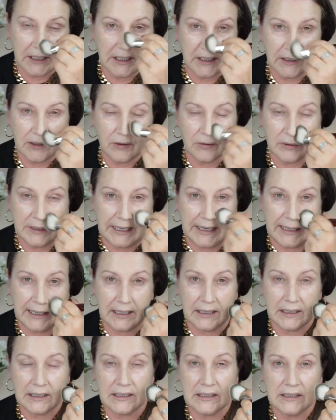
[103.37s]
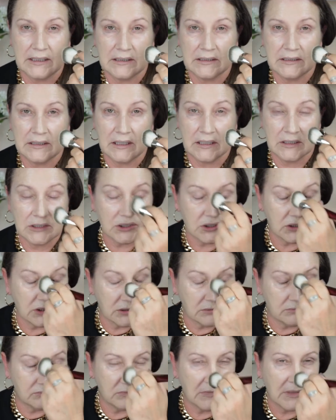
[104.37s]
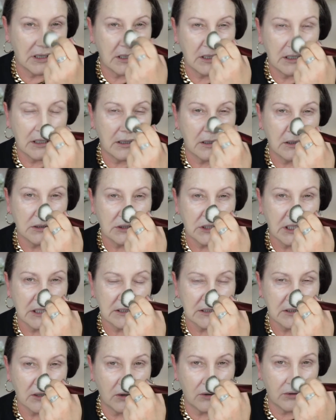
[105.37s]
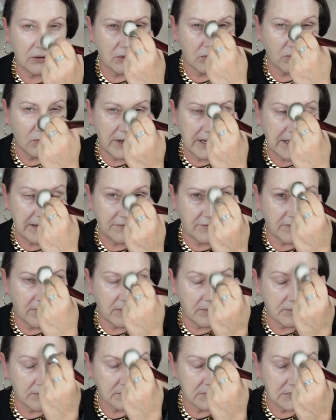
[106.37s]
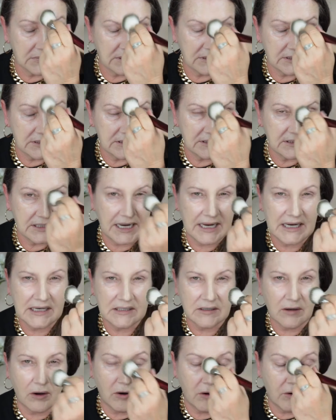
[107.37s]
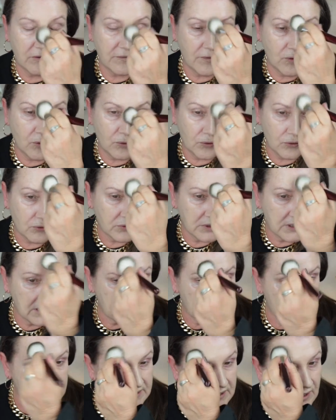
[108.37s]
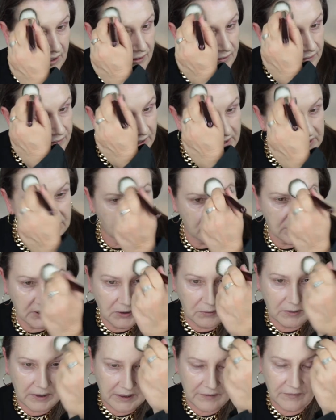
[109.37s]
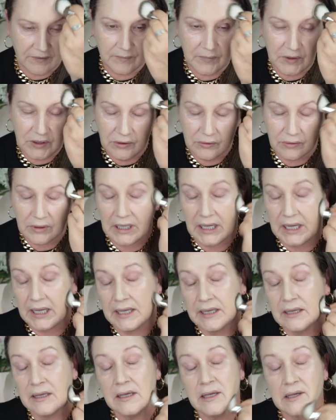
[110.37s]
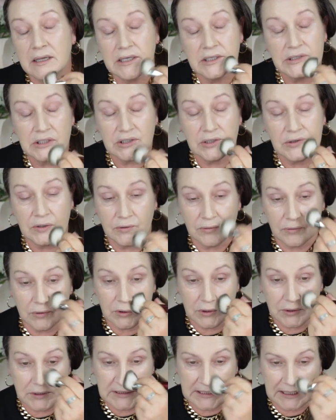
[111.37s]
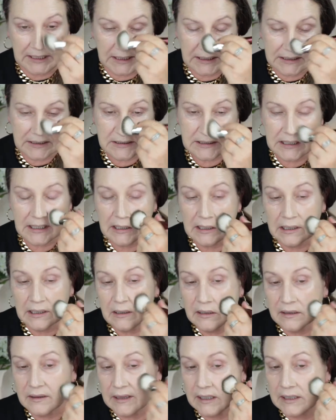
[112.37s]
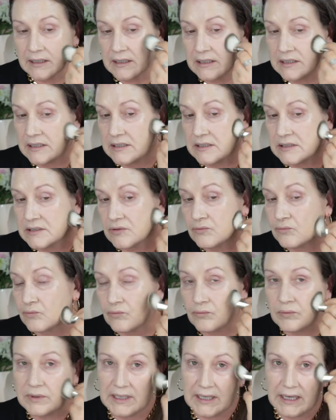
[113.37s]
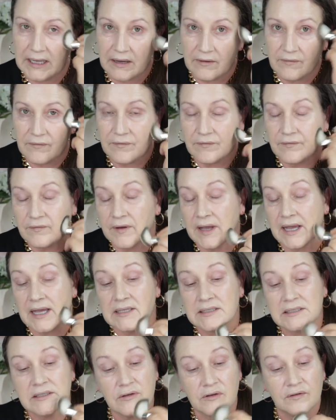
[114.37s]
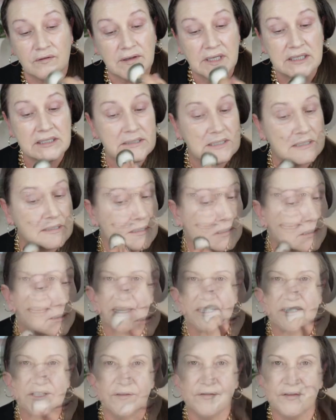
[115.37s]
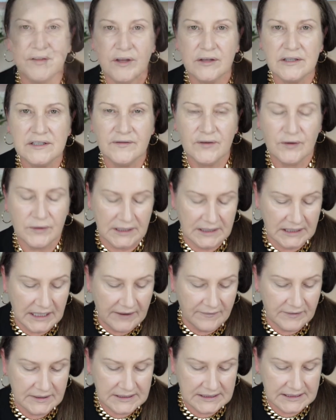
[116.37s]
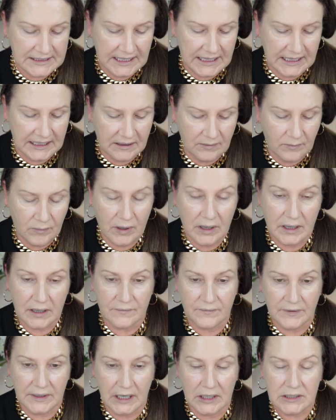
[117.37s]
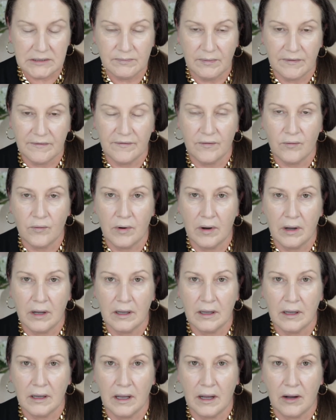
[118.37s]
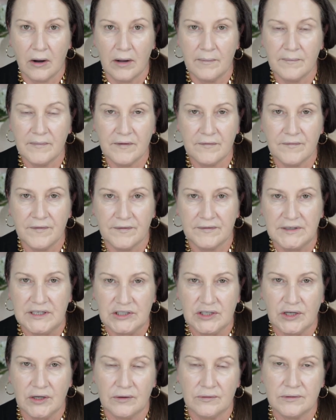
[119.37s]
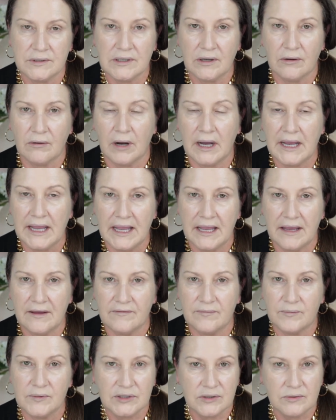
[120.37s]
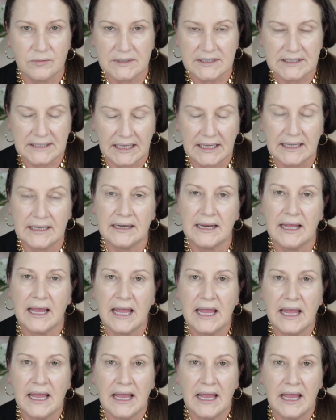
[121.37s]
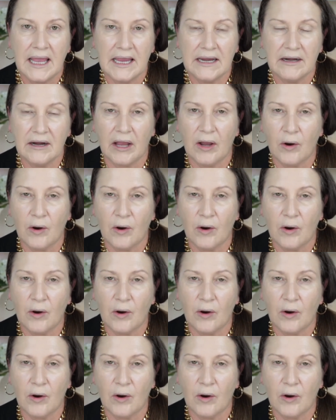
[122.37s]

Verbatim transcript: It got here in just on a week from date of ordering it, so that's really quick. From the UK to New Zealand, that is really fast service. So for those of you that haven't seen my videos before, I'm 52, so I have mature skin, and I